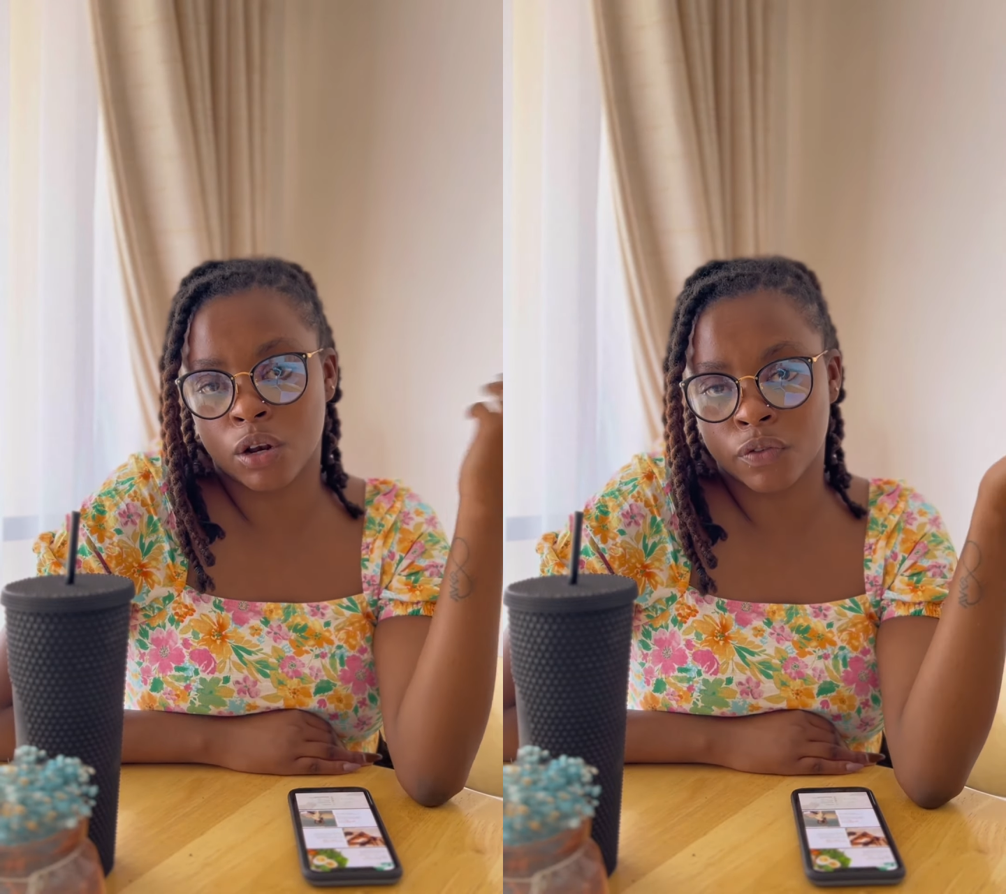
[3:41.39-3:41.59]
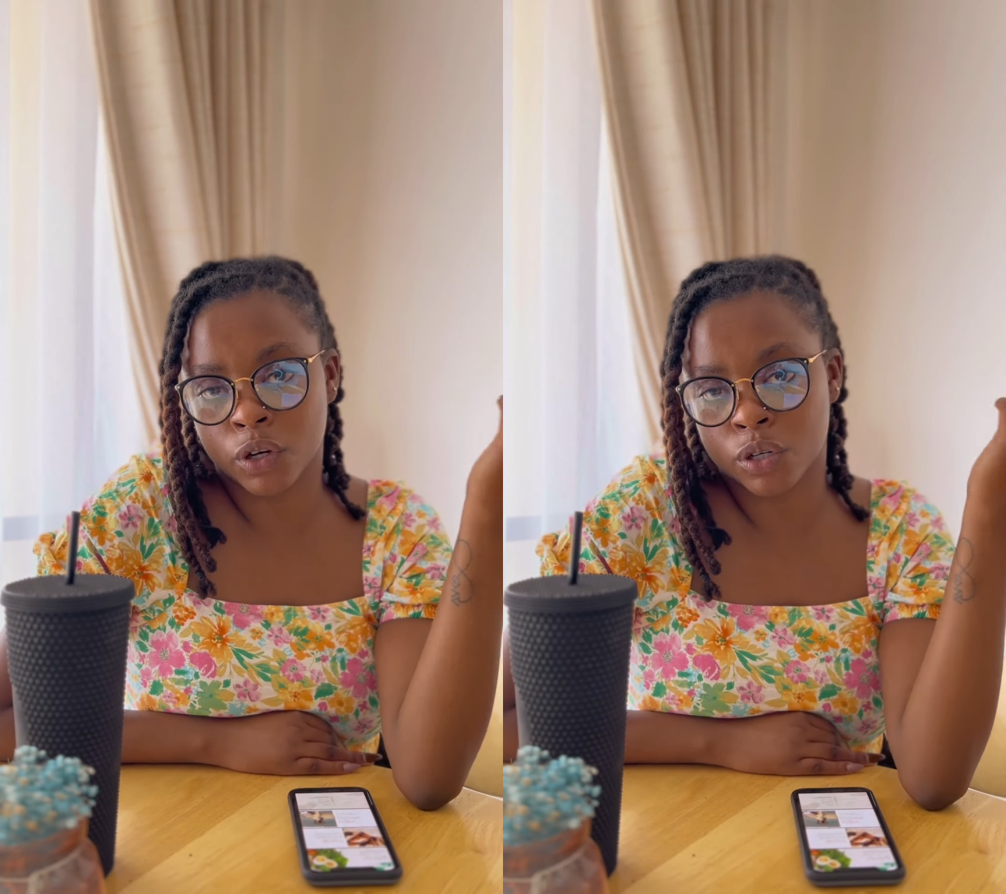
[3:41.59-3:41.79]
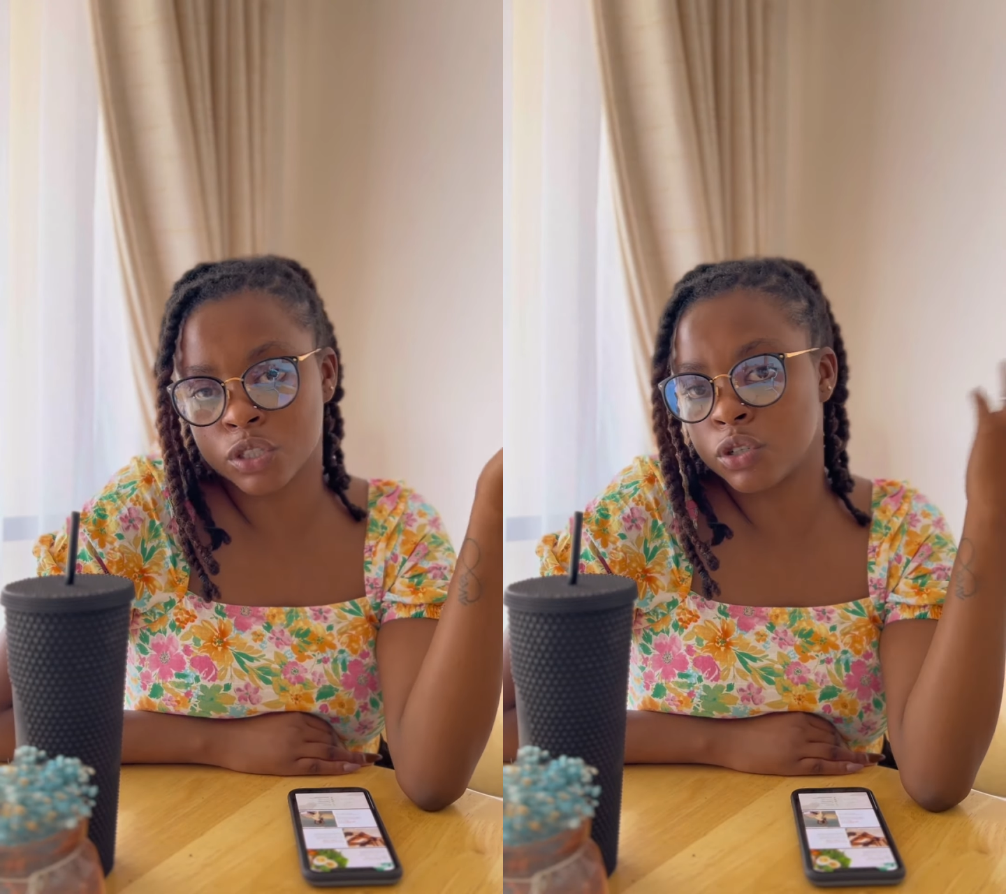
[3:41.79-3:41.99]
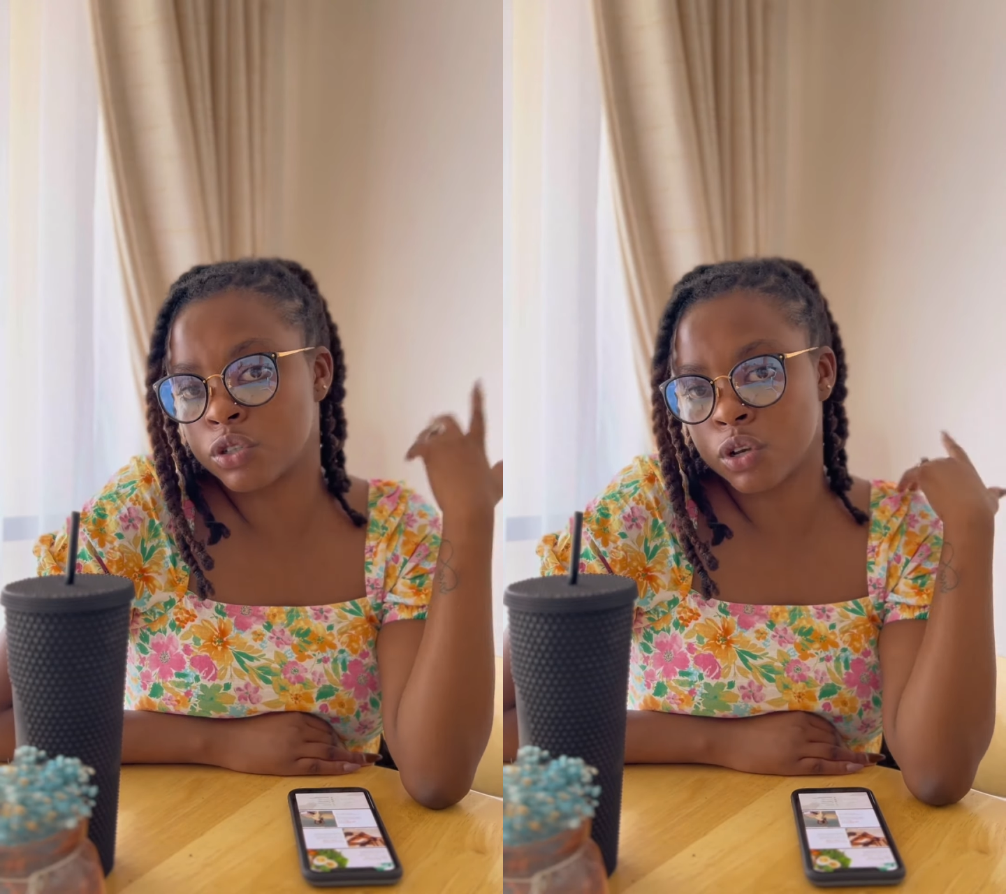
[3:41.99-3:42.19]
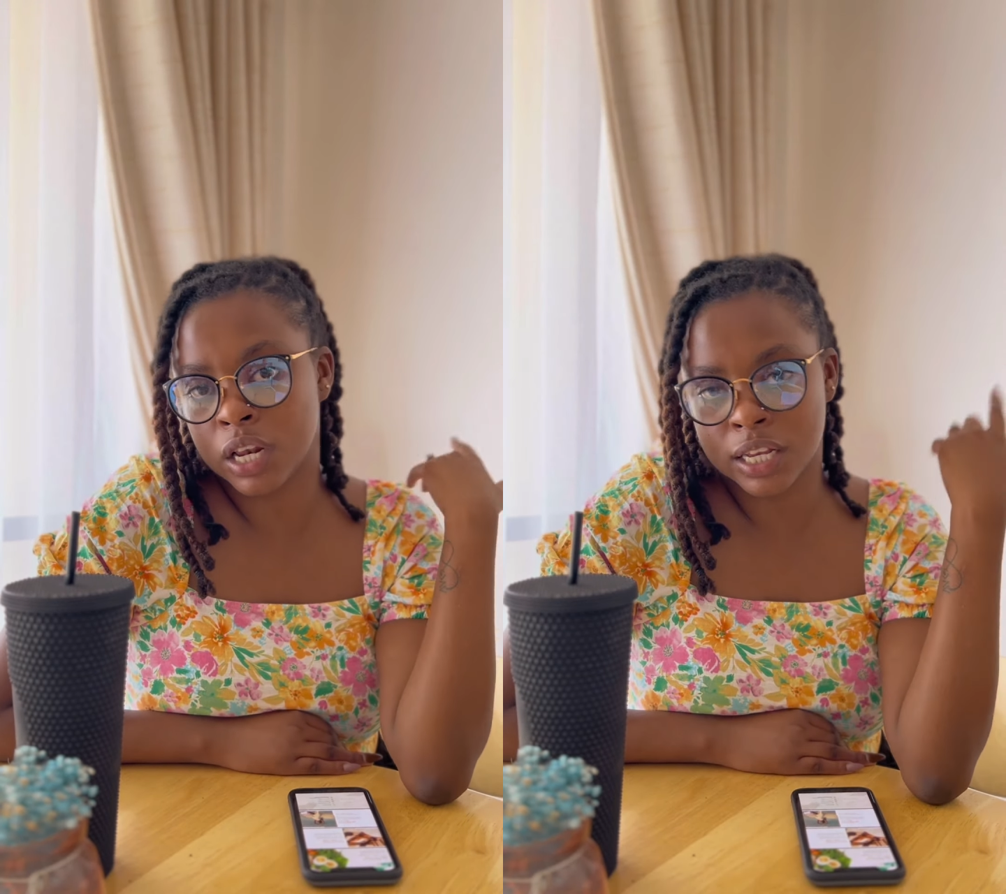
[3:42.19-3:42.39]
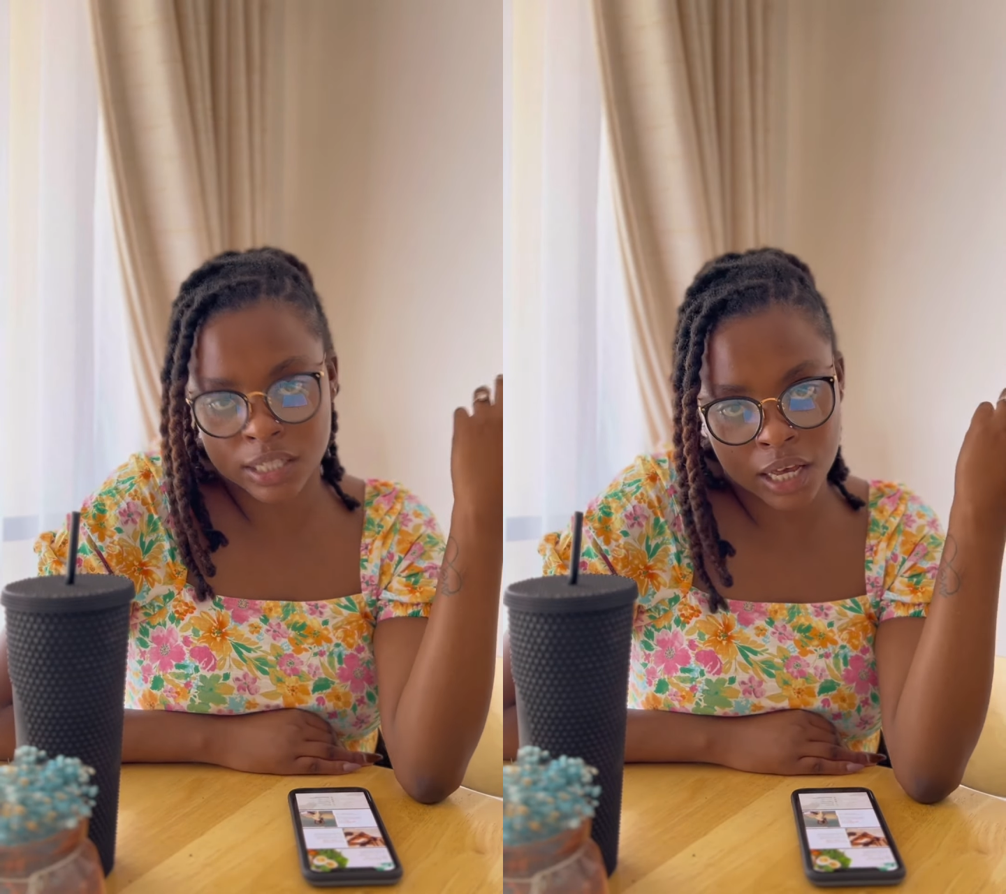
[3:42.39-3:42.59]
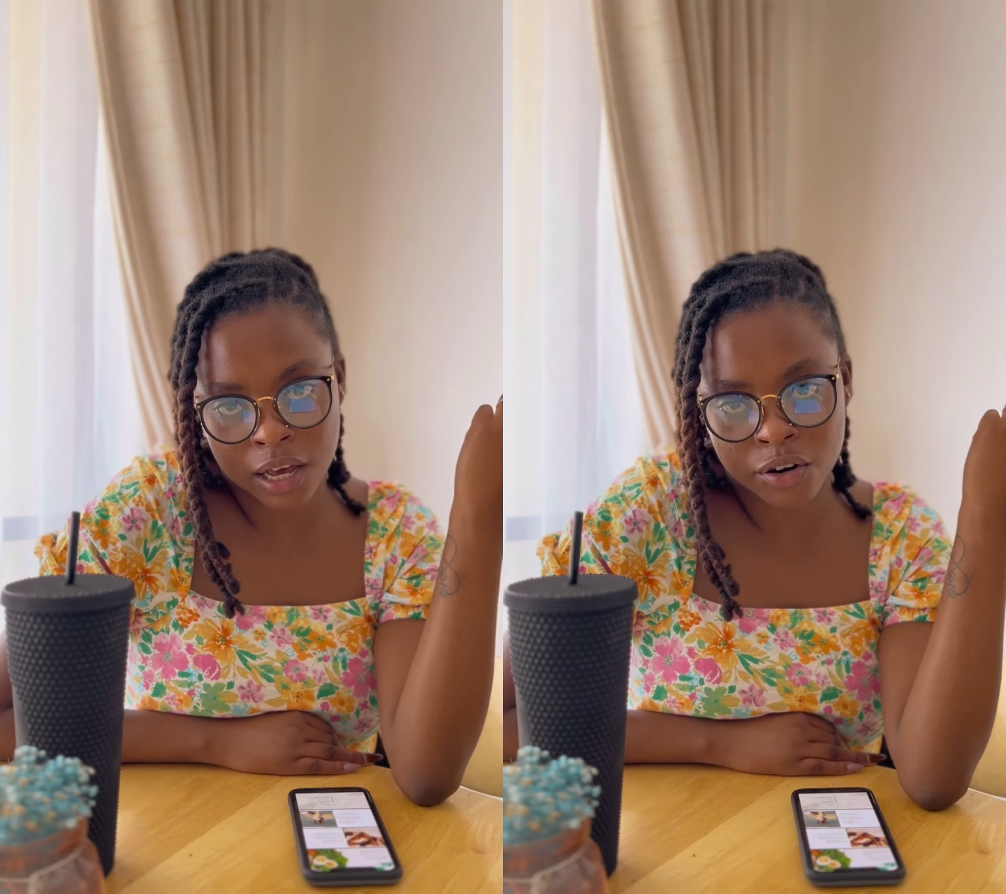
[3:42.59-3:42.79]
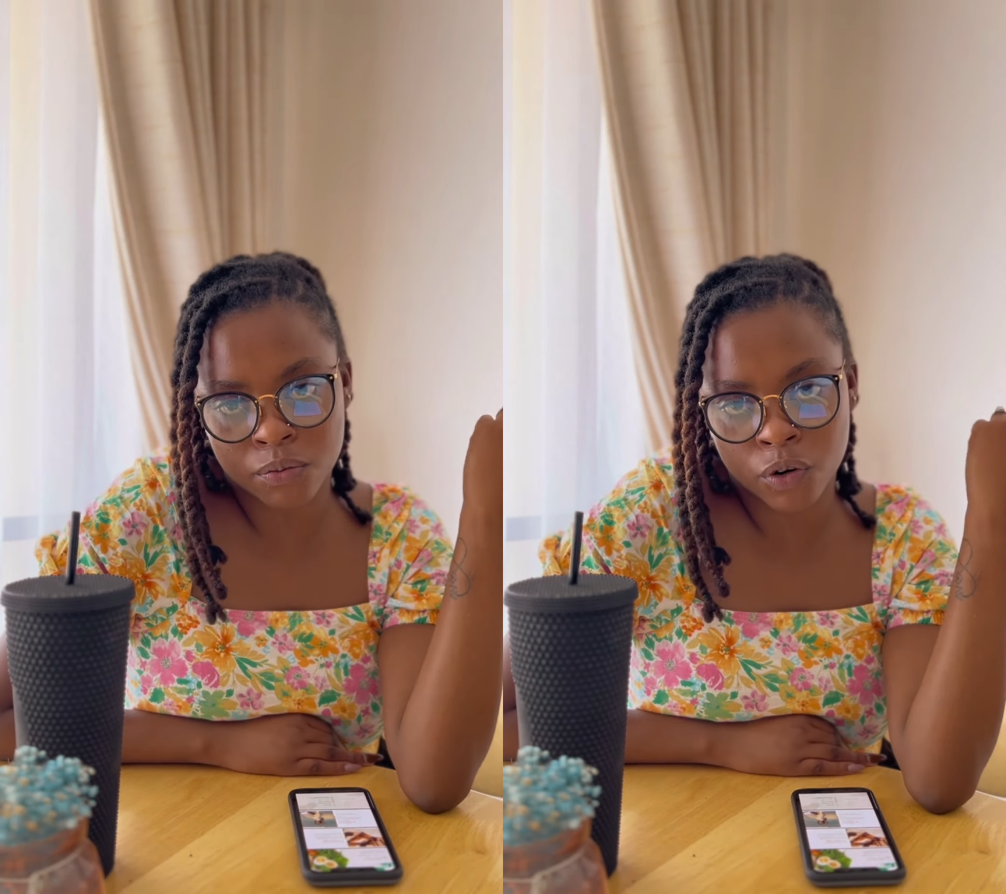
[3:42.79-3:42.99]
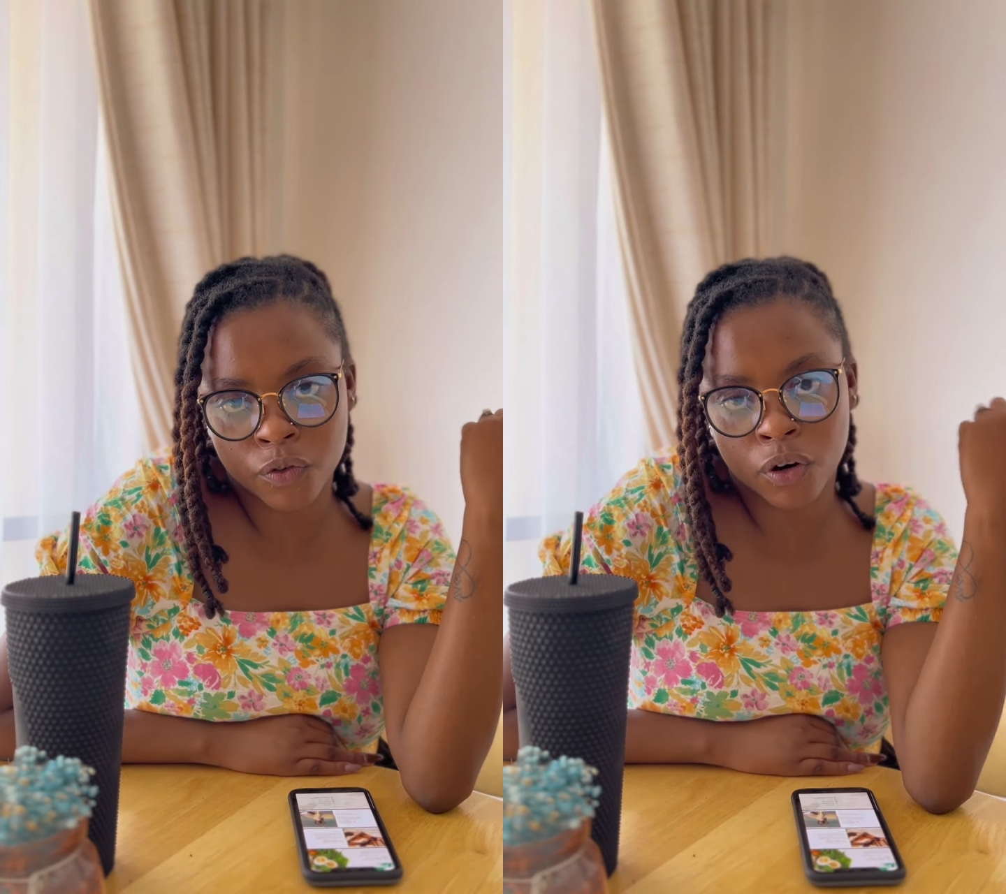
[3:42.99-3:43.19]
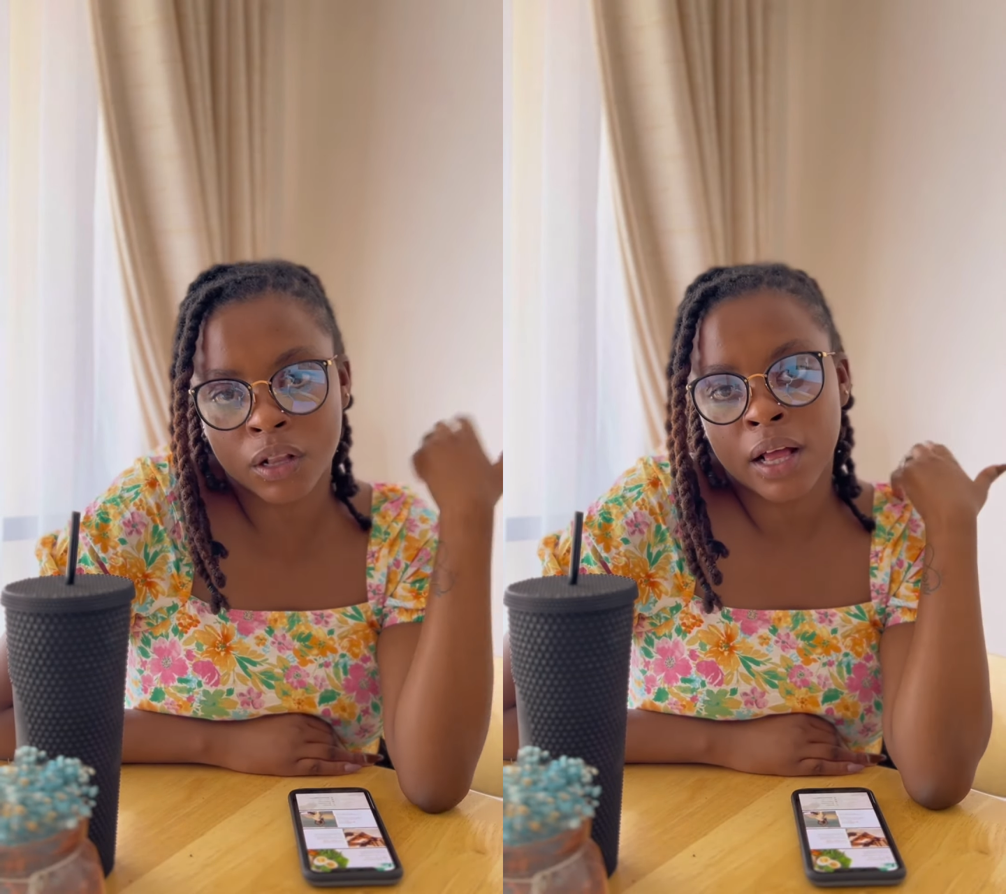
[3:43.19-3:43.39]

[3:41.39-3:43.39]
of your questions on laser hair removal